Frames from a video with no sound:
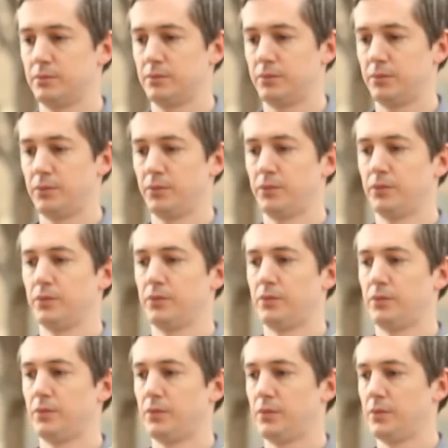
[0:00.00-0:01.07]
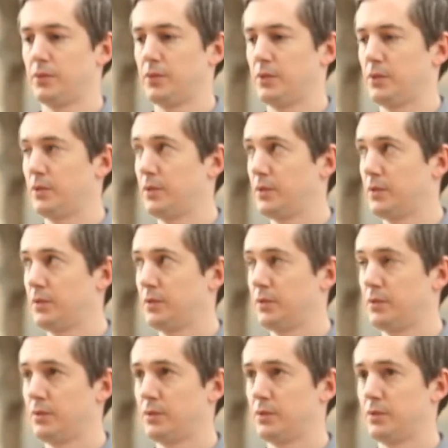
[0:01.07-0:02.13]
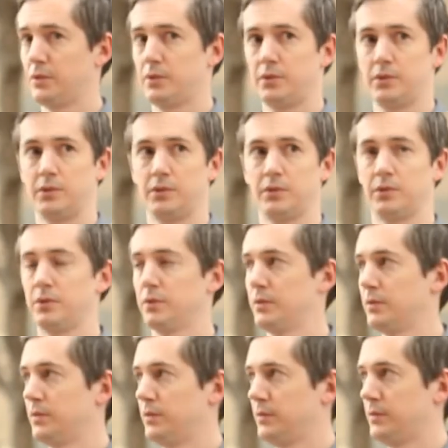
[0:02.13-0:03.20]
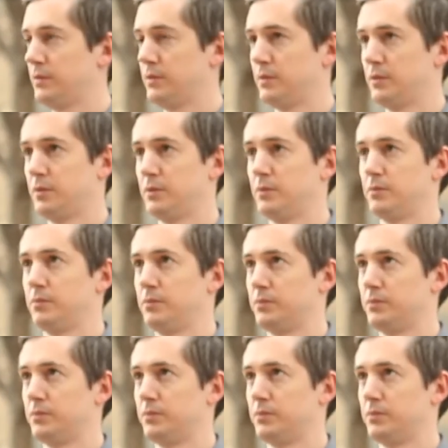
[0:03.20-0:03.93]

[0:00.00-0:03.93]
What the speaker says: This person isn't speaking.